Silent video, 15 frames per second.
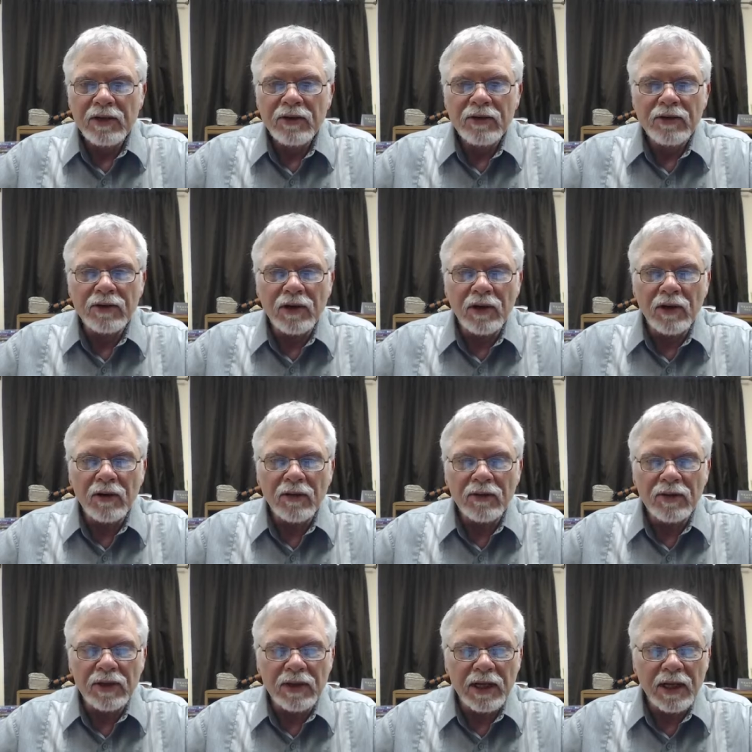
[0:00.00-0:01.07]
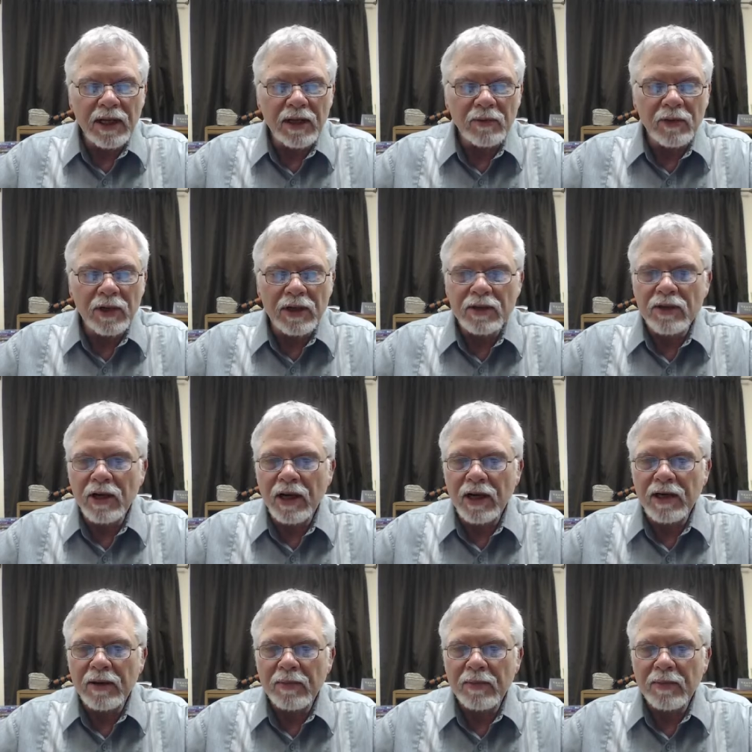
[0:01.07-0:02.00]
So today I want to talk